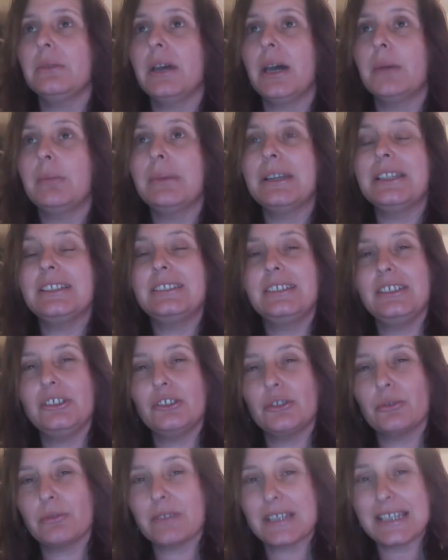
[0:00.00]
ability
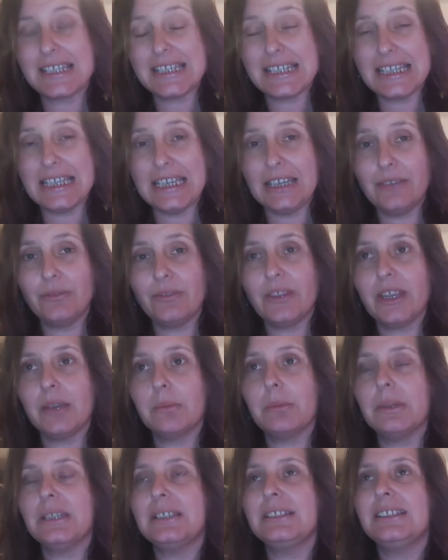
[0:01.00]
to receive the
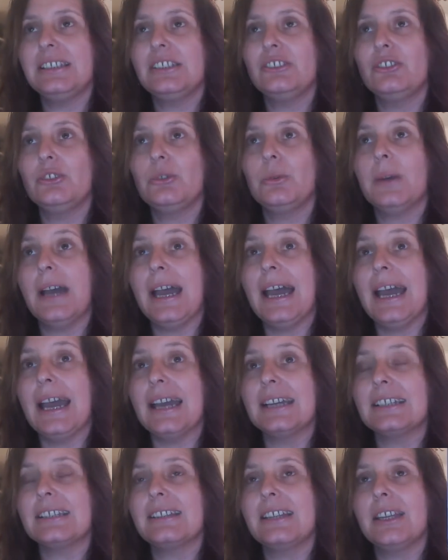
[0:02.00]
ability to
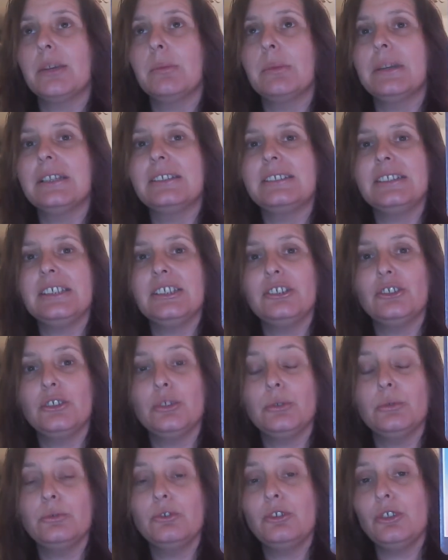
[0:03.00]
act the ability
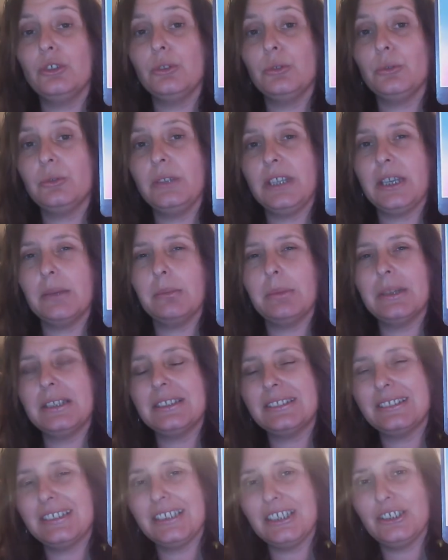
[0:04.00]
to do the
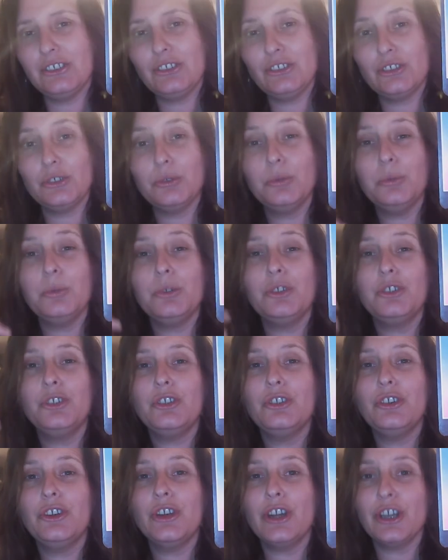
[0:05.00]
ability to
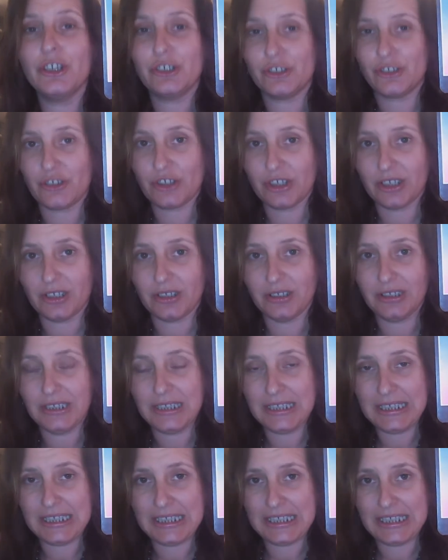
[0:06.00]
nurture
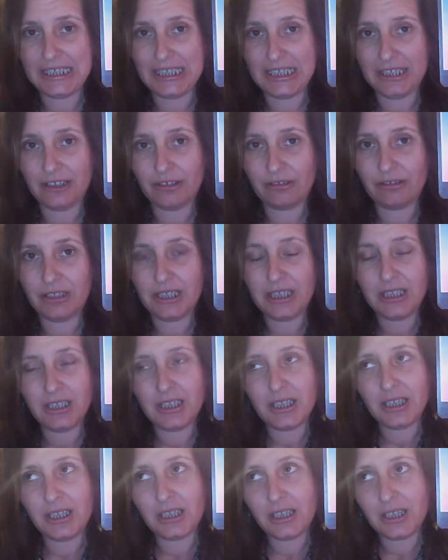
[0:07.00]
here
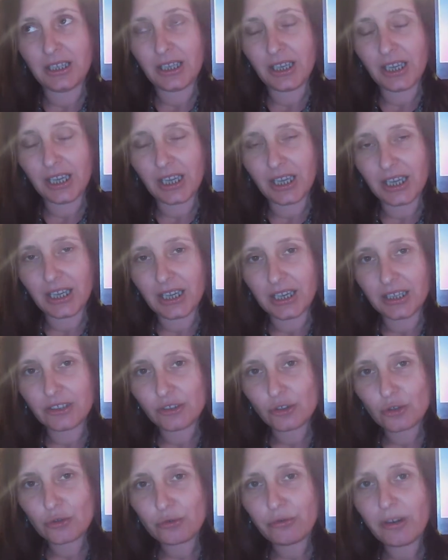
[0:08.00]

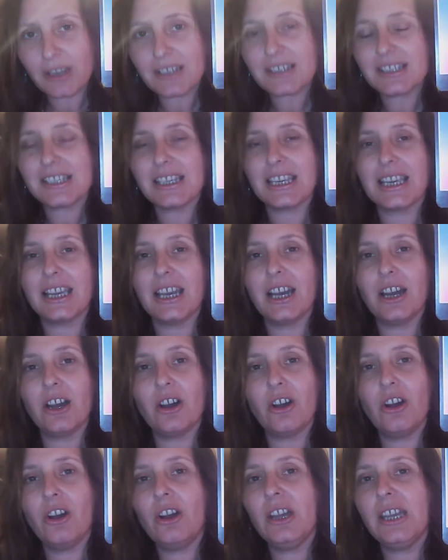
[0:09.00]
trusting a
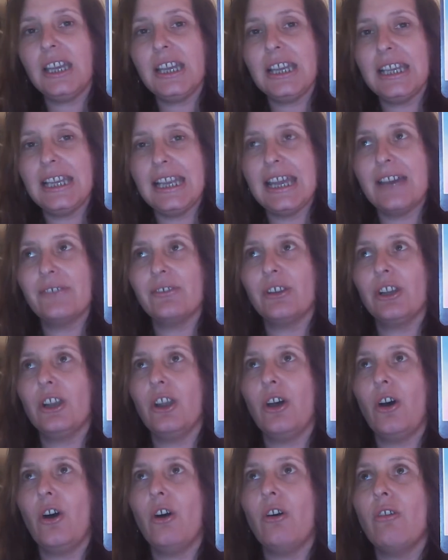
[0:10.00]
higher
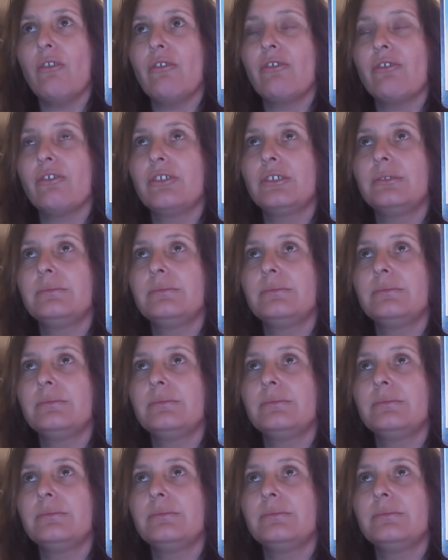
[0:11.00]
level of